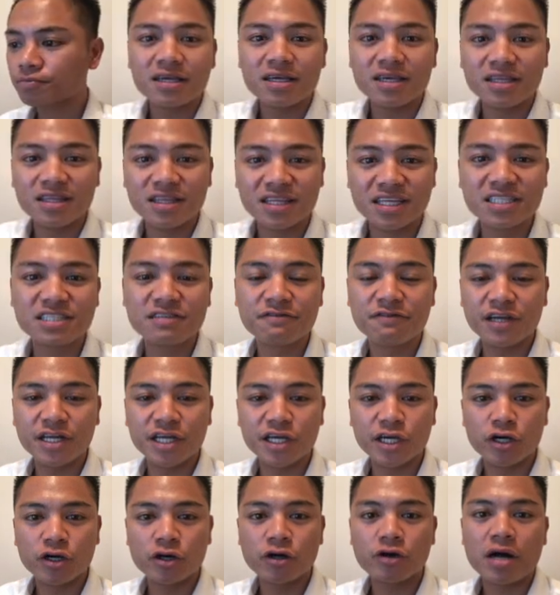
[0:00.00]
In this
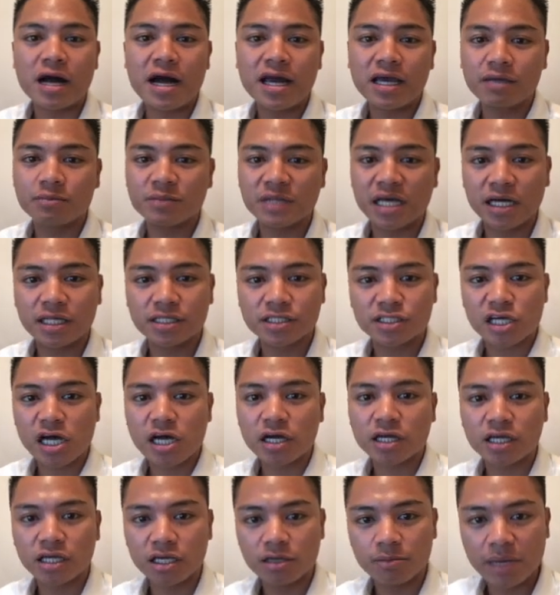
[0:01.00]
video, I am not
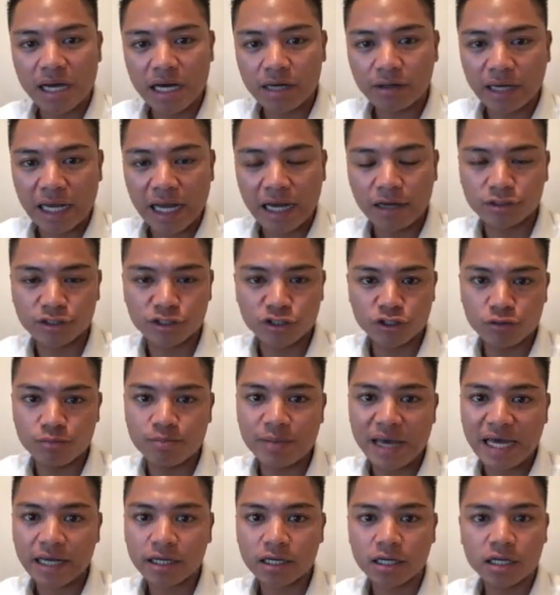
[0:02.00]
talking about how to
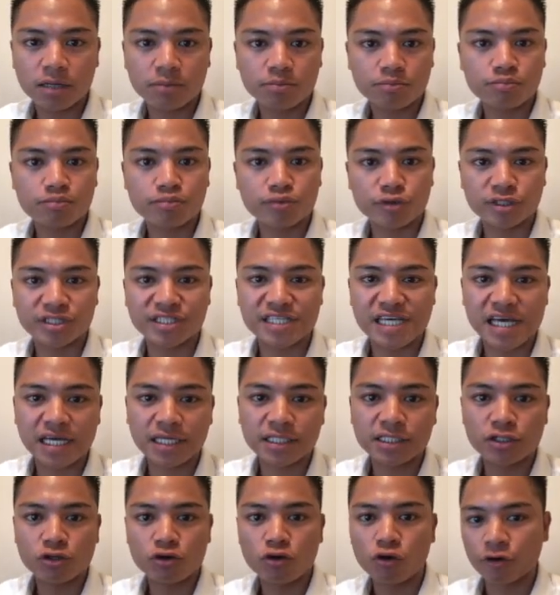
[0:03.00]
backup,
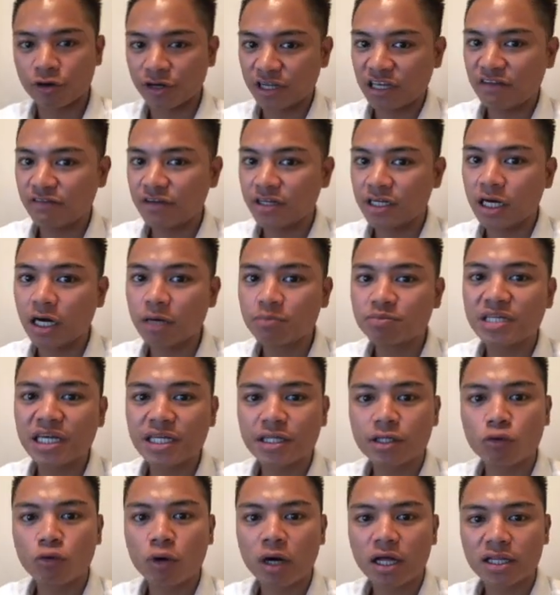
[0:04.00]
protect, or even
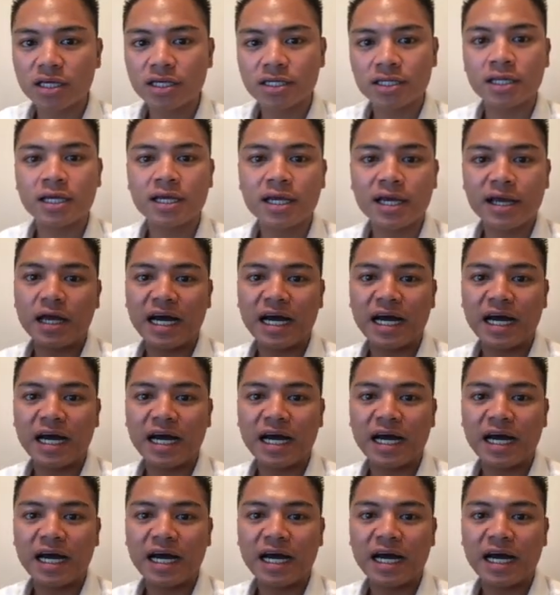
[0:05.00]
update the wallet.